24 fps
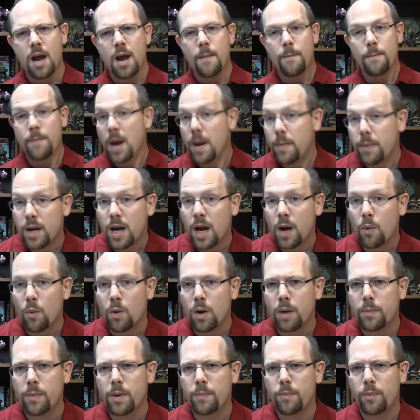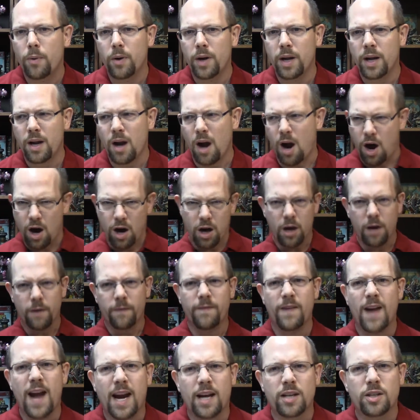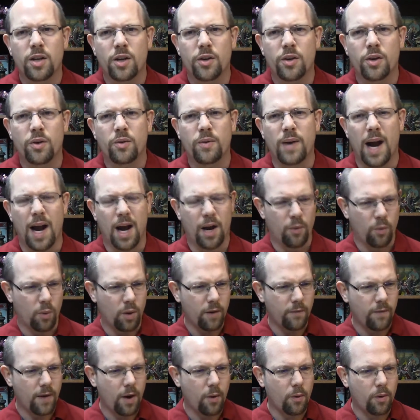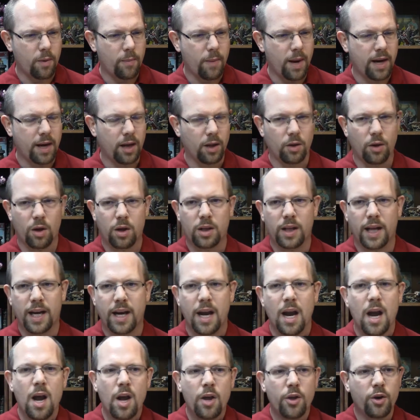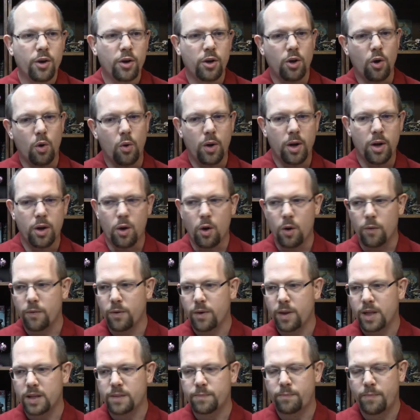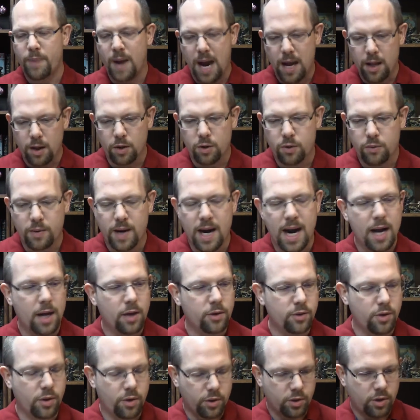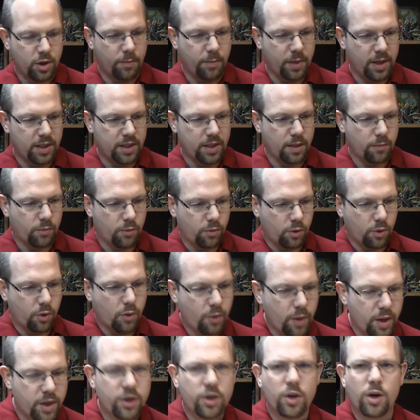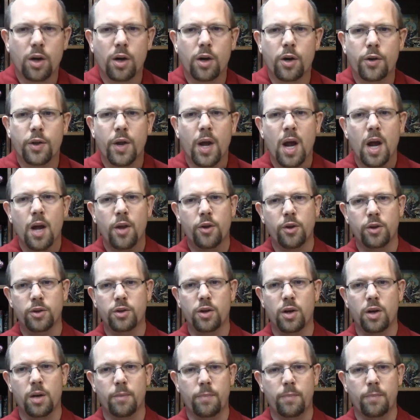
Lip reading: Maybe I want to be putting artifacts on the ground. What if I want to make it look like they're going over this battleground? So there's going to be some ruined earth. There's going to